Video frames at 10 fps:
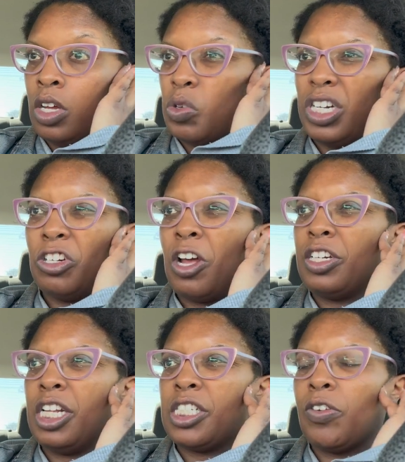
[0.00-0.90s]
Well, they're
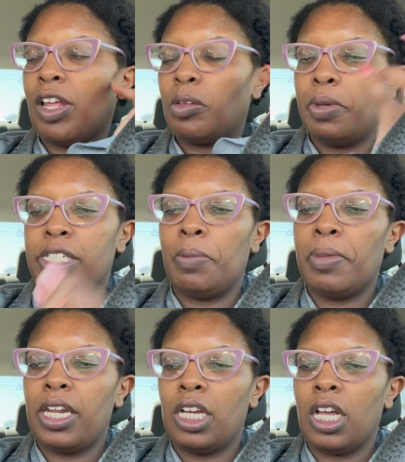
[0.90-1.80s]
not necessarily like to be
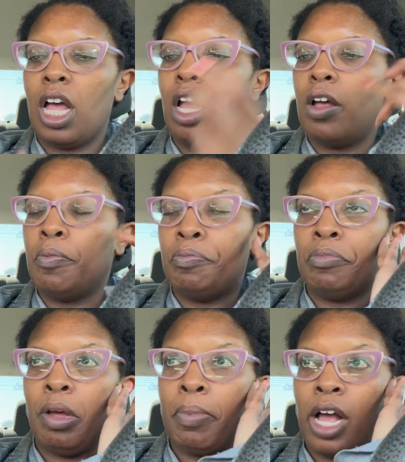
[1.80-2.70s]
Semitic.
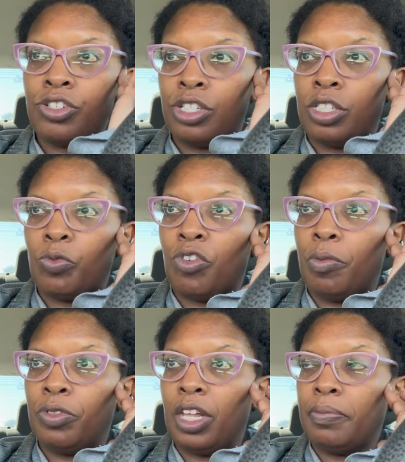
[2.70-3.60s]
Um, Habashas are
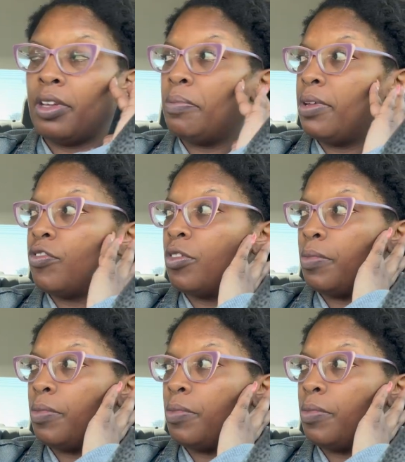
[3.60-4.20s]
from, they can be from